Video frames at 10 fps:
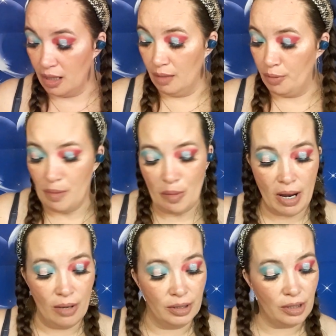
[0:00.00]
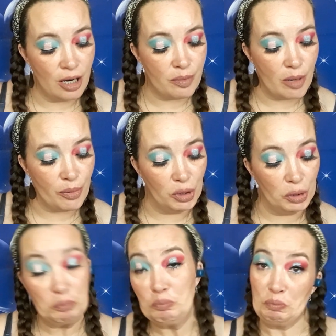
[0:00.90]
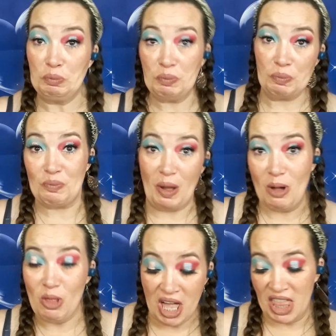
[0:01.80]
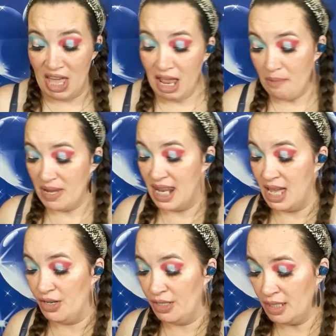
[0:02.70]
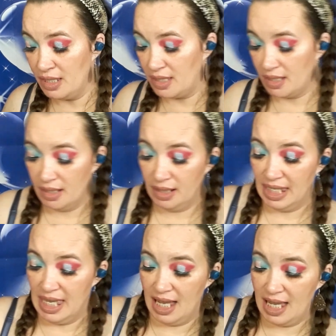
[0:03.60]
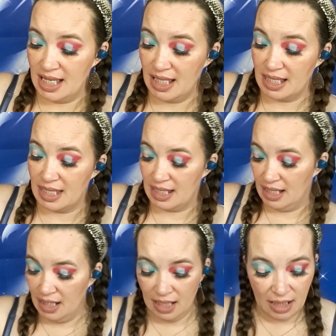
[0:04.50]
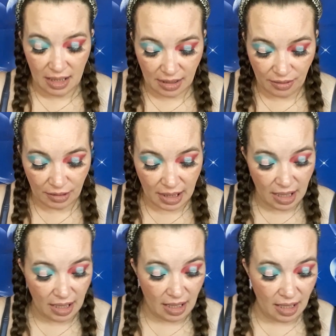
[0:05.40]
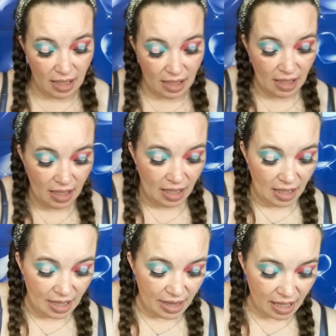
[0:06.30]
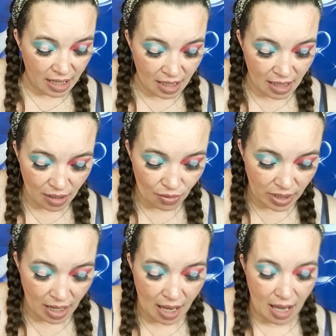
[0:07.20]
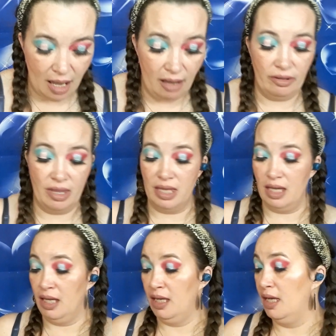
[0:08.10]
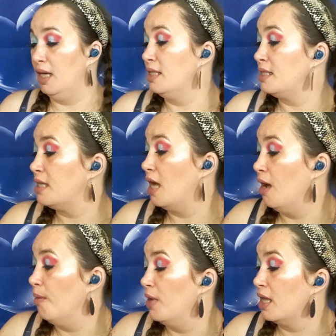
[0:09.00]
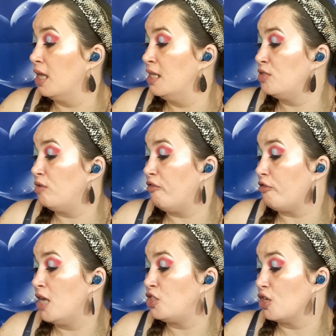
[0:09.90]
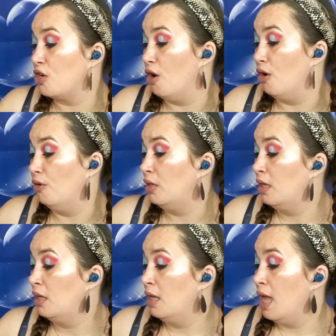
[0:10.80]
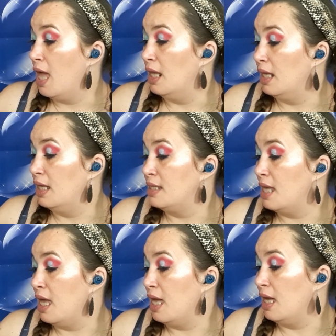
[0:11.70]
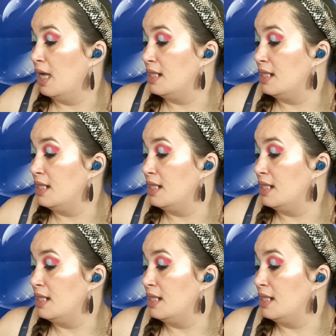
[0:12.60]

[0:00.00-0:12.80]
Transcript: a purple brown, a dark purple. I'm gonna like that on my nails. Yes. Okay, then we have this Cleanse.Refresh.Go, and it is a